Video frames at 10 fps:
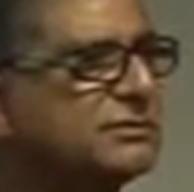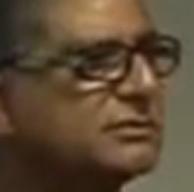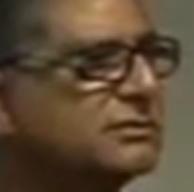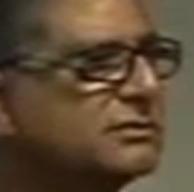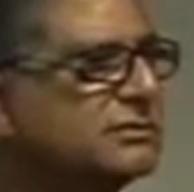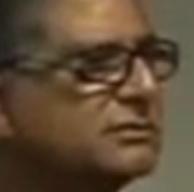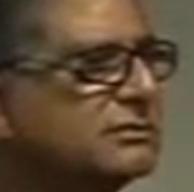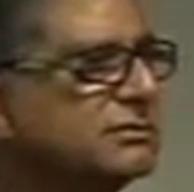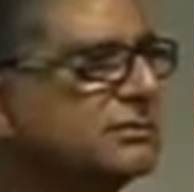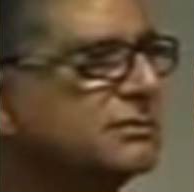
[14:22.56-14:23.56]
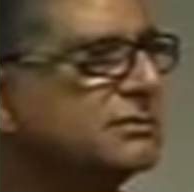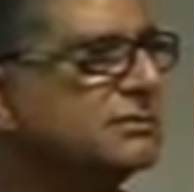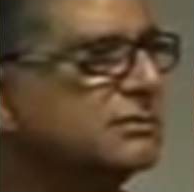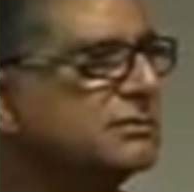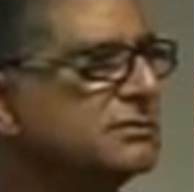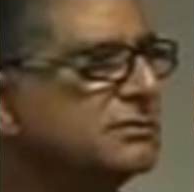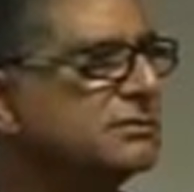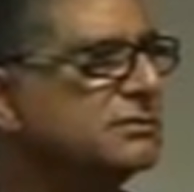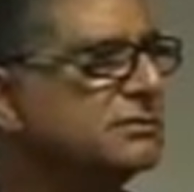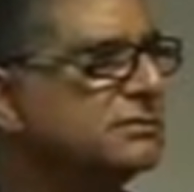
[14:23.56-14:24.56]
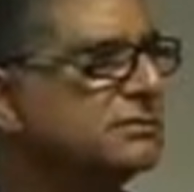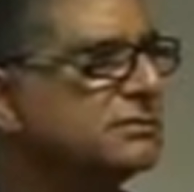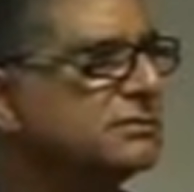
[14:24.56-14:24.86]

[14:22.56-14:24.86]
(no one is talking)